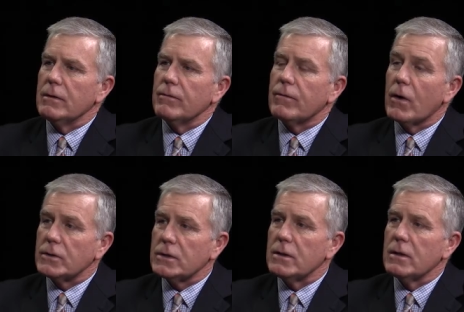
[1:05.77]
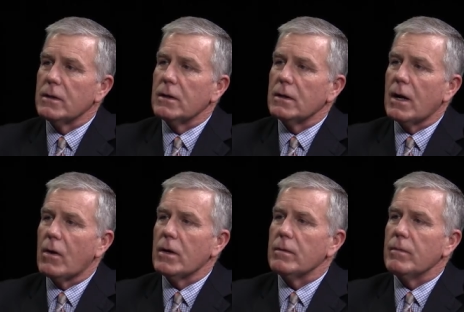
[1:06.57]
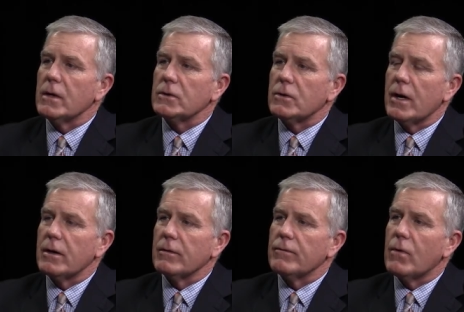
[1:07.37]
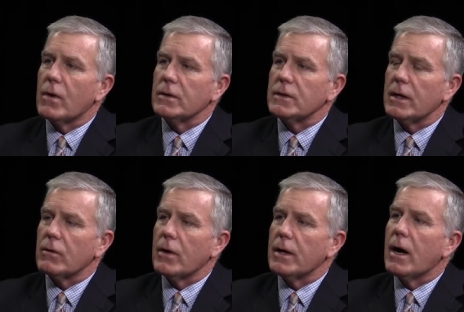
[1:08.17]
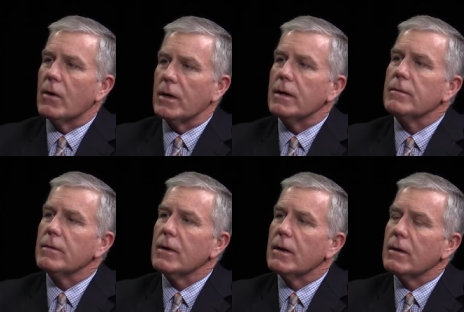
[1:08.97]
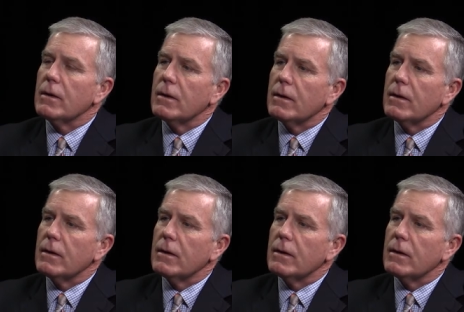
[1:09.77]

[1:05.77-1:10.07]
first county administrator for St. Croix County and